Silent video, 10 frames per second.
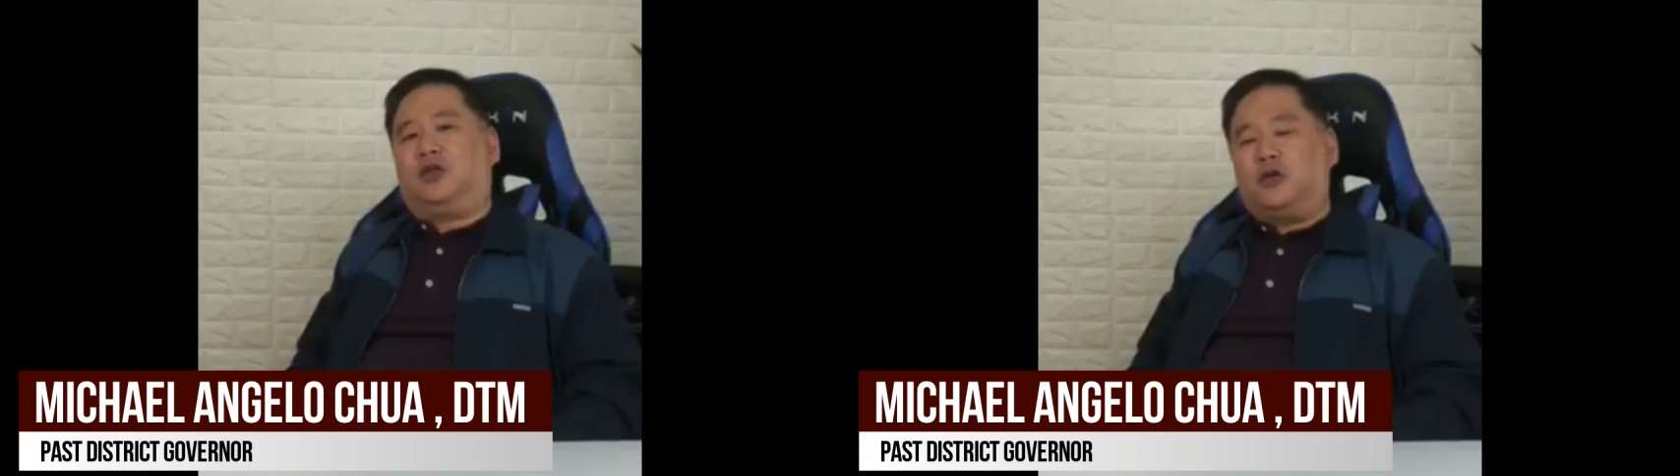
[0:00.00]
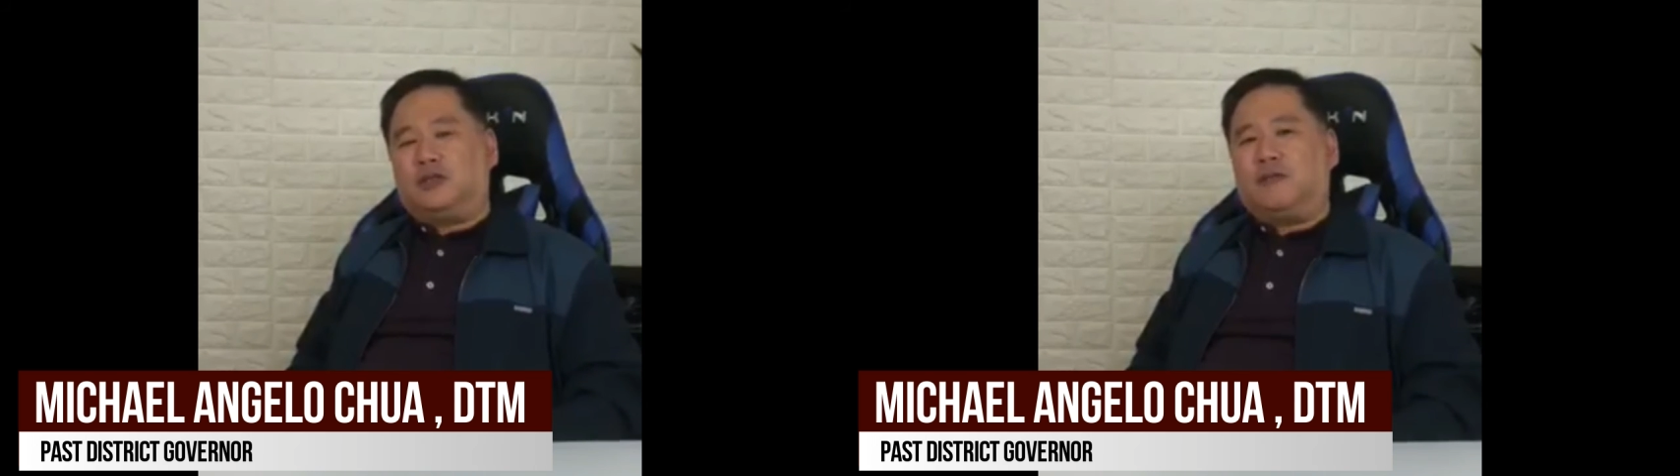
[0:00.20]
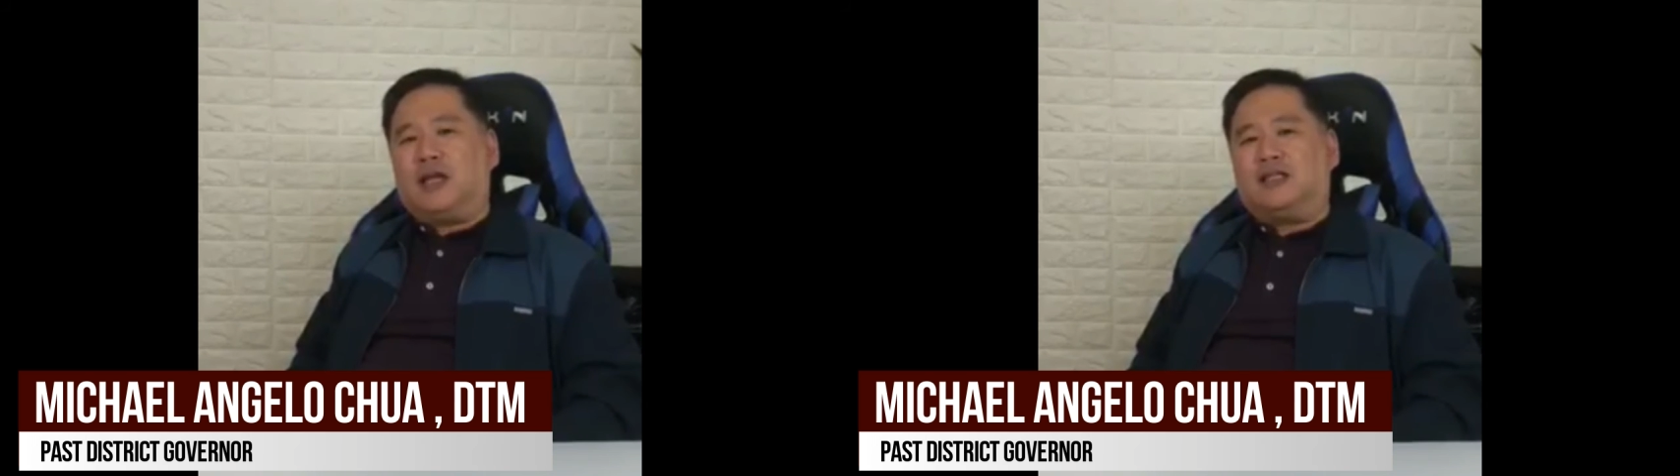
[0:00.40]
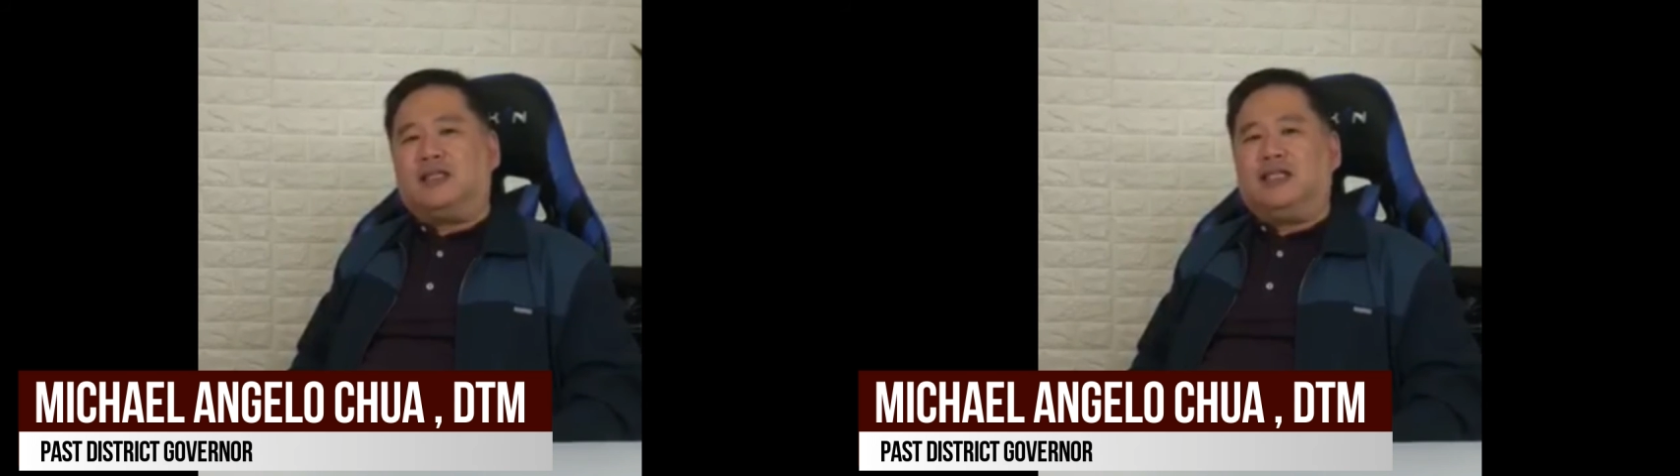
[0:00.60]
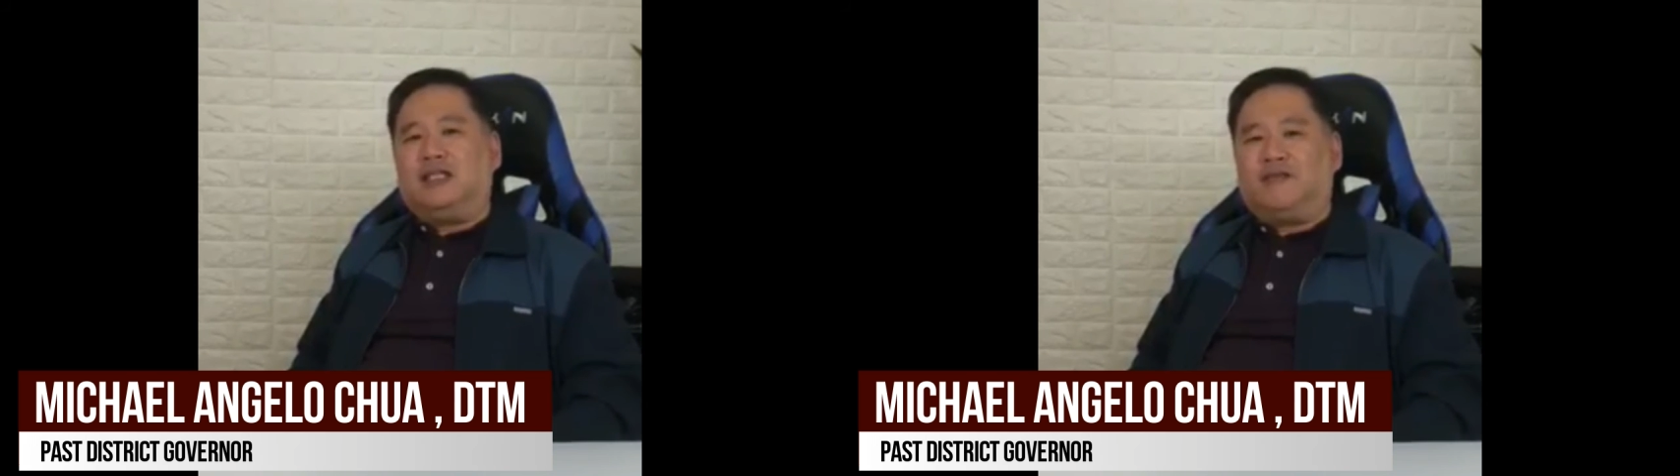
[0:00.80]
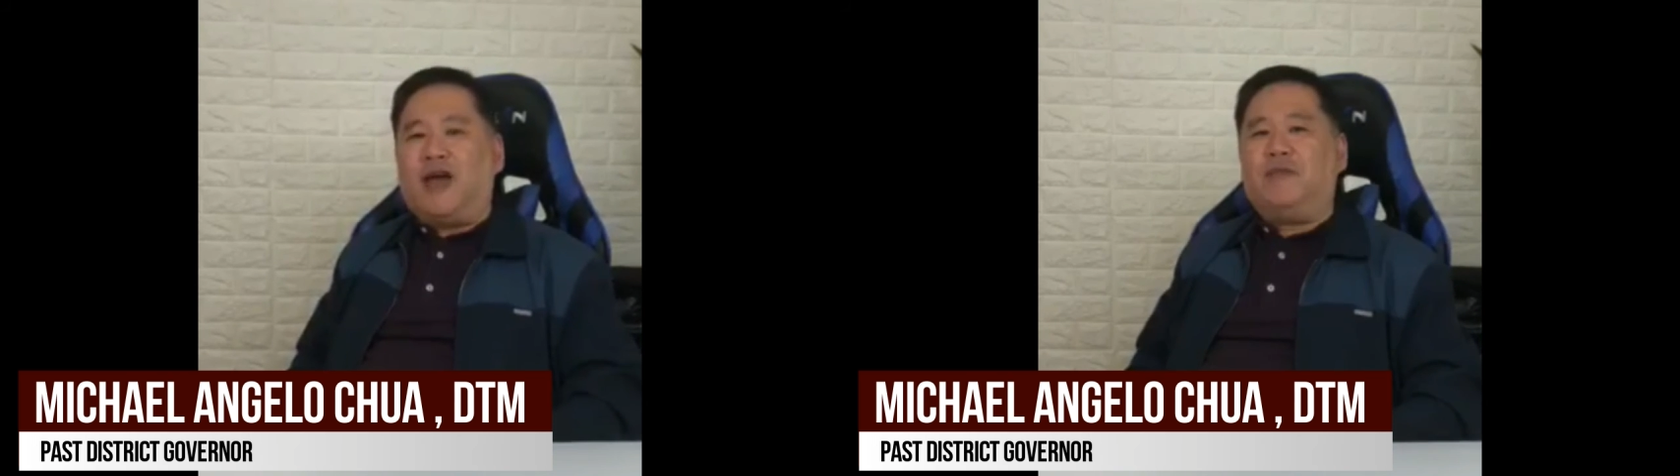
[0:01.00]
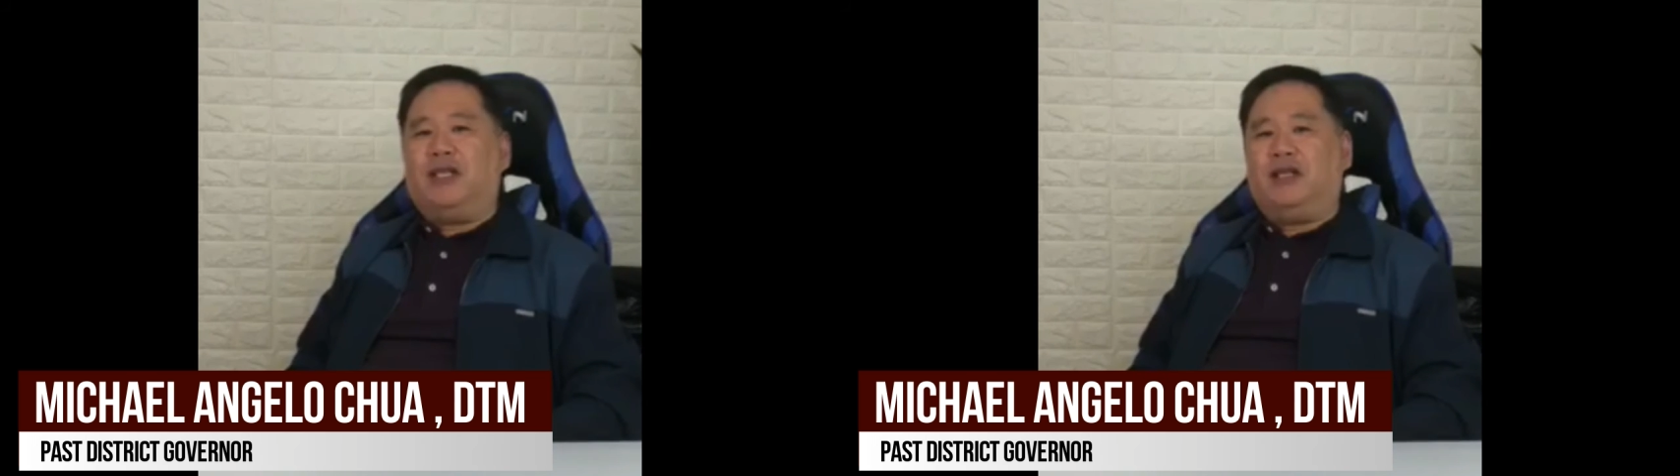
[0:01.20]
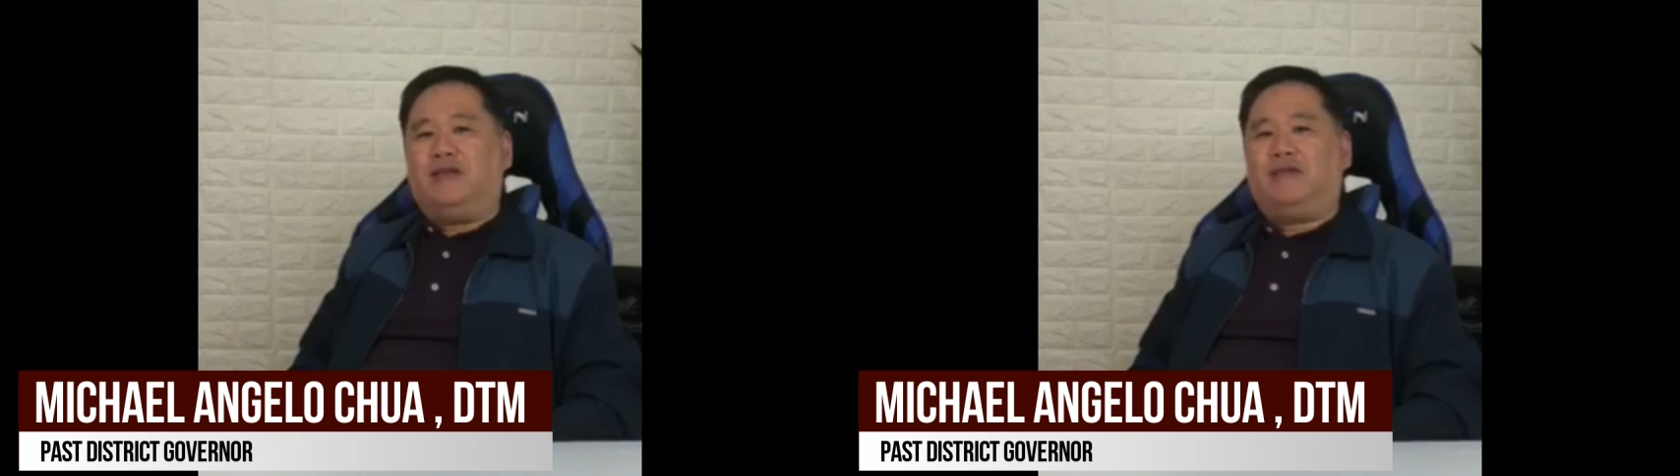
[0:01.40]
Toastmasters is
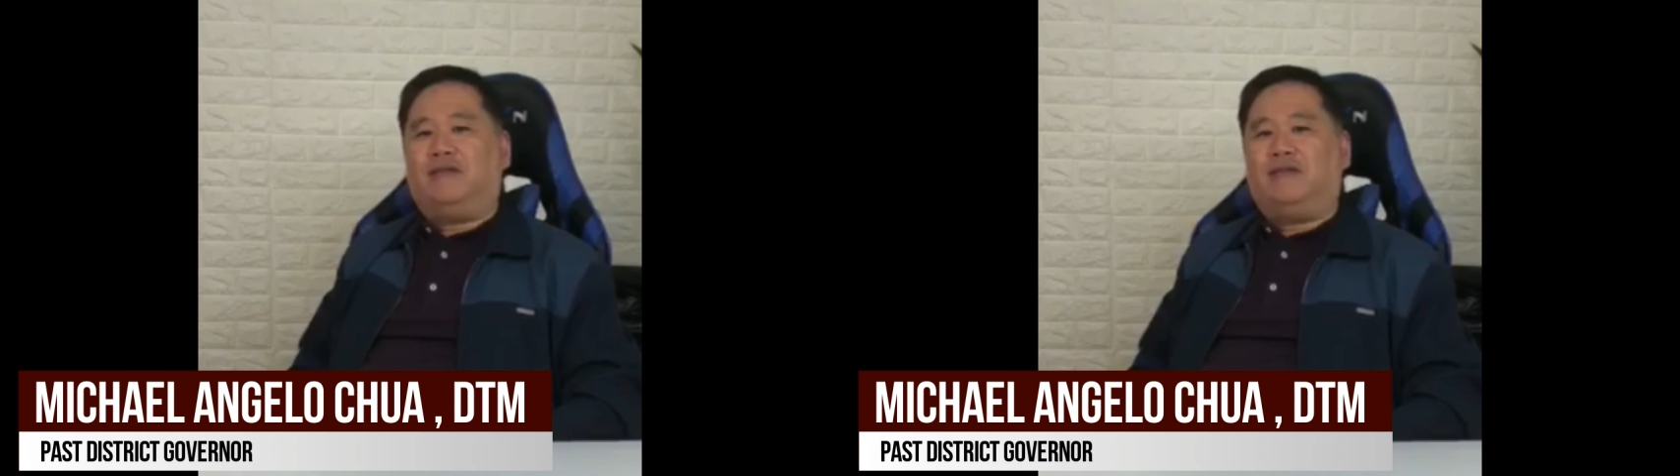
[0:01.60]
family.